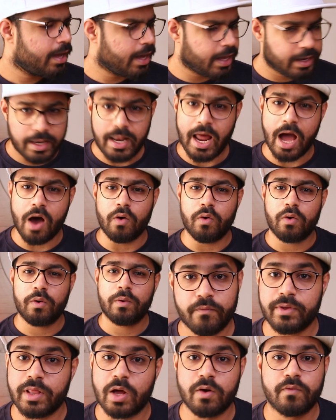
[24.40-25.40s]
And now,
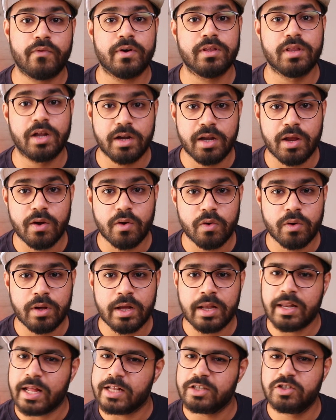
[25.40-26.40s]
without further ado,
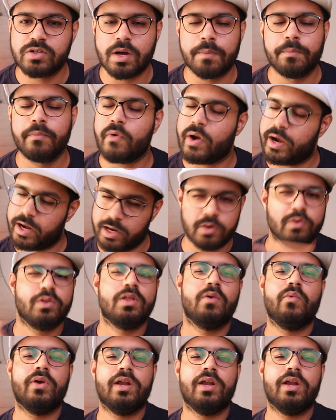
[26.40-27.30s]
let's jump right into the